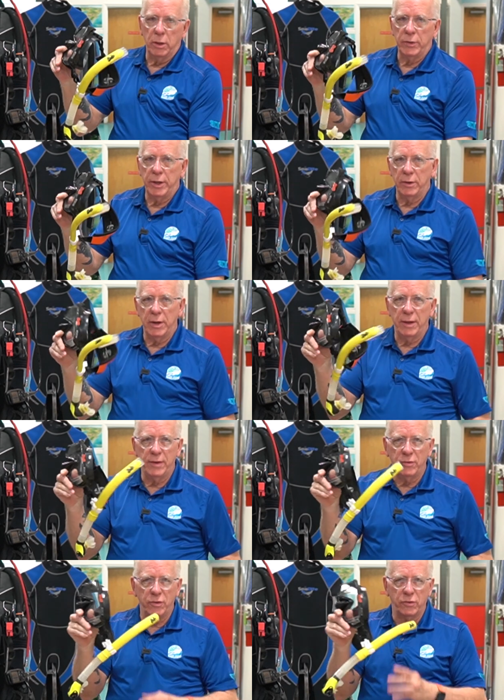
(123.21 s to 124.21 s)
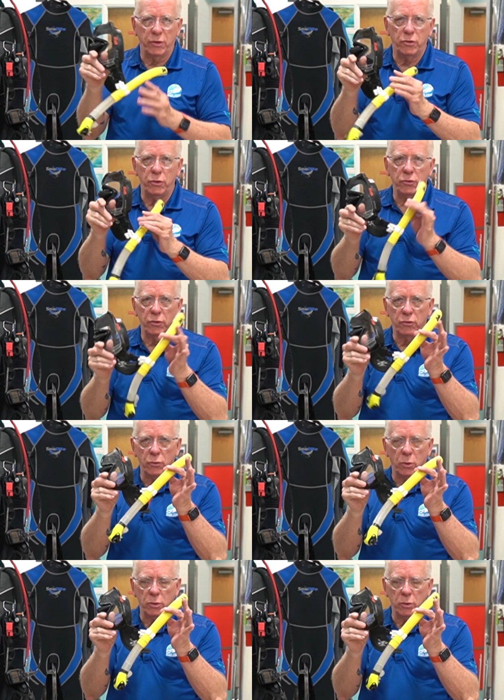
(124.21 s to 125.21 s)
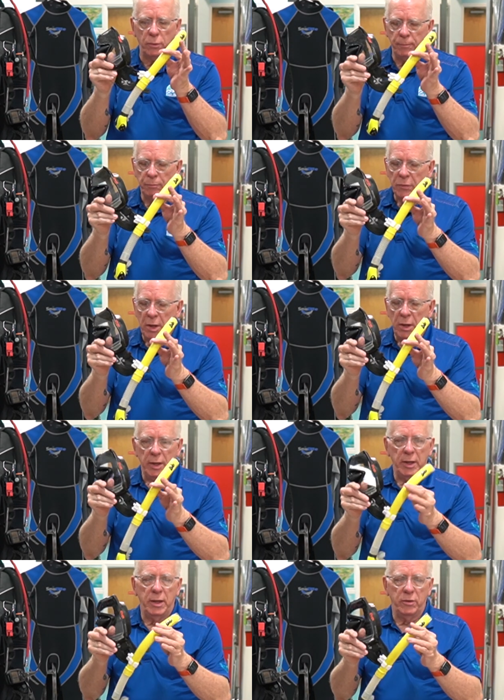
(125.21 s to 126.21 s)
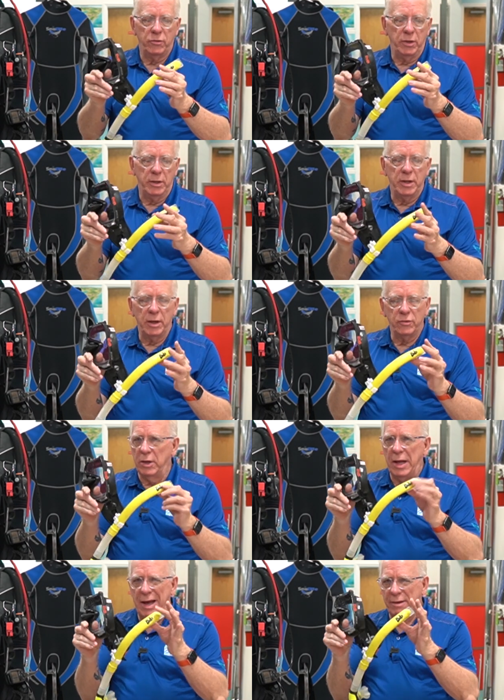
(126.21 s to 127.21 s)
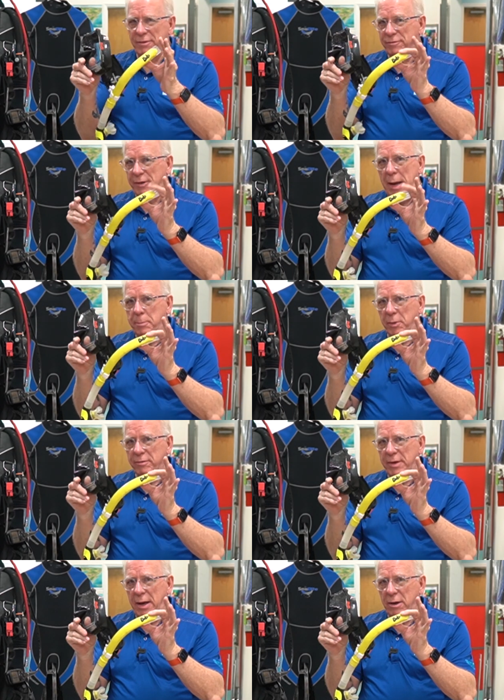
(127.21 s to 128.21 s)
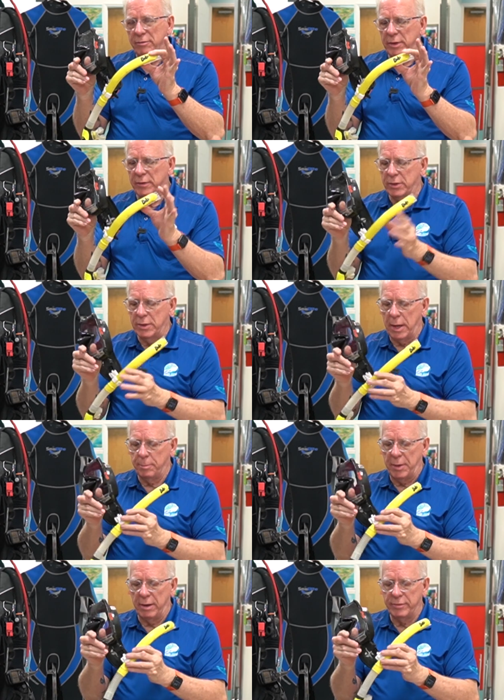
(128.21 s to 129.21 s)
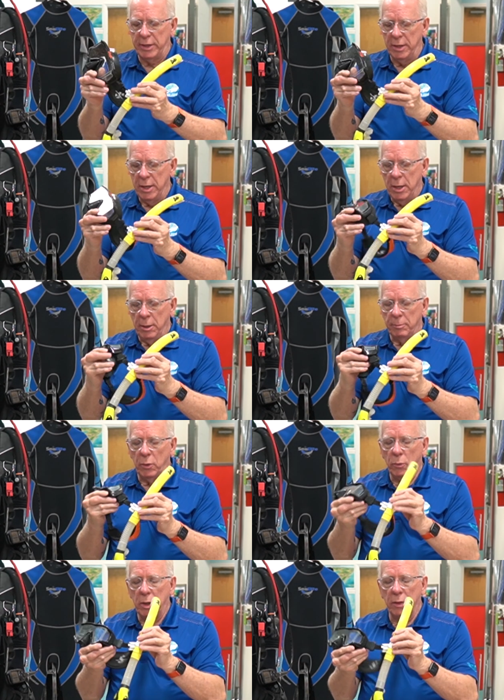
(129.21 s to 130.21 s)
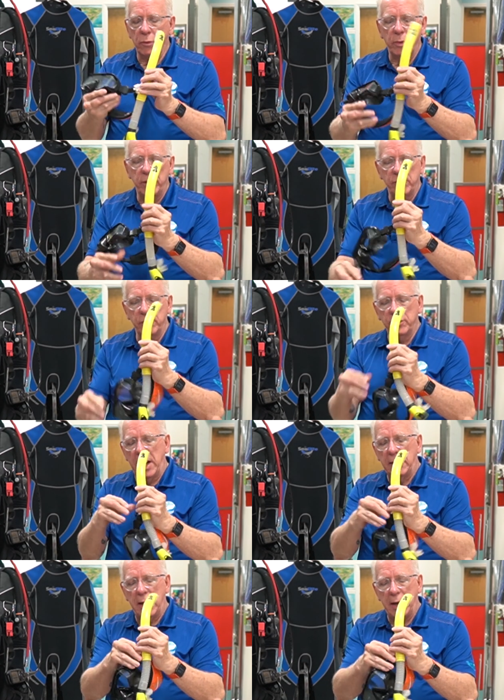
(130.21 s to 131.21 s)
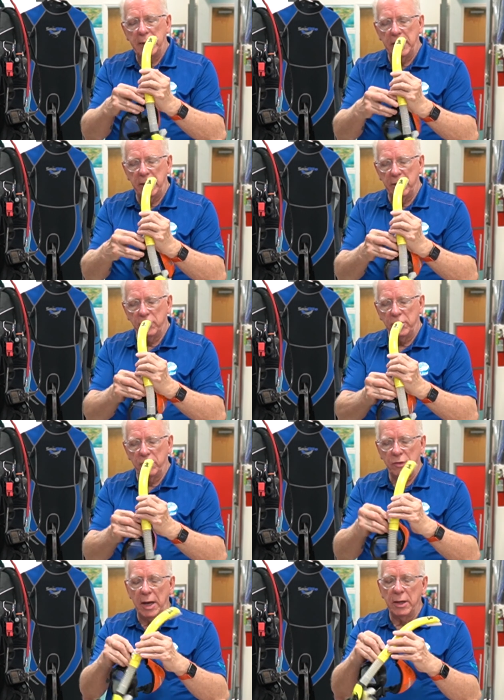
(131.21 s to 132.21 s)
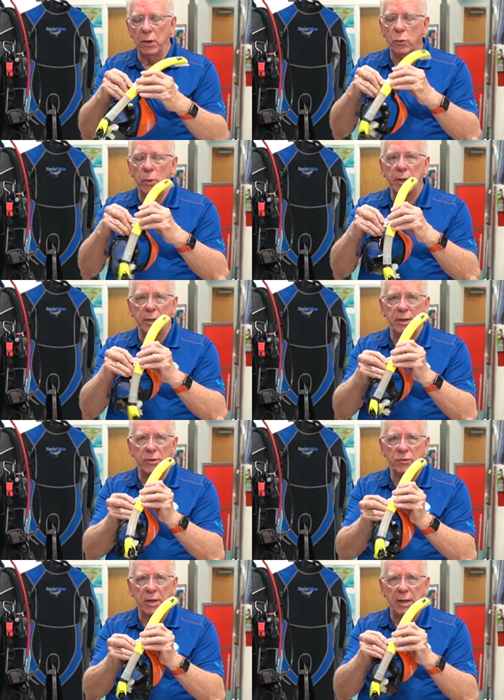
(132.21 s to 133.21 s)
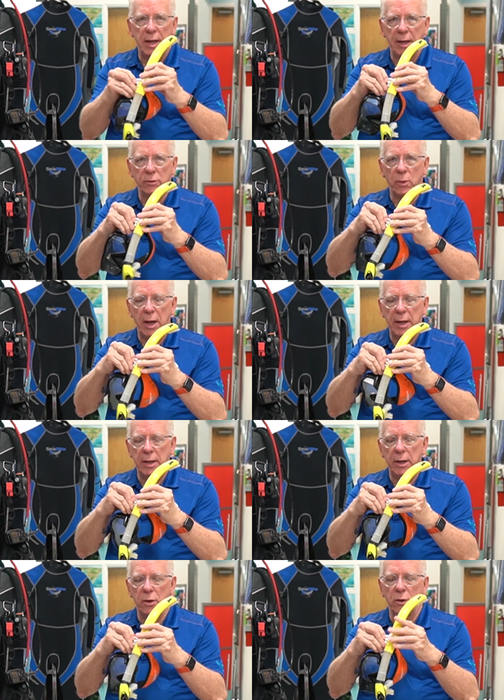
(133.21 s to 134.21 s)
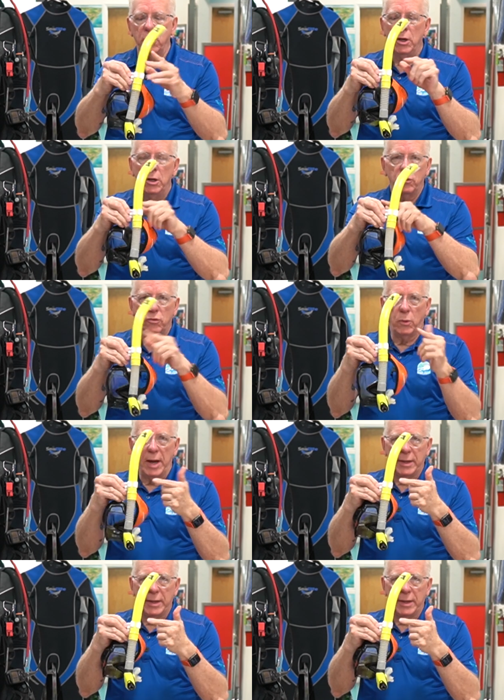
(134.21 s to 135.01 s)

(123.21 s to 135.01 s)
on here. Now, this is a TUSA snorkel. It doesn't have a flapper valve in the top of it. But one of the reasons I like it is it's got a quick disconnect right here so I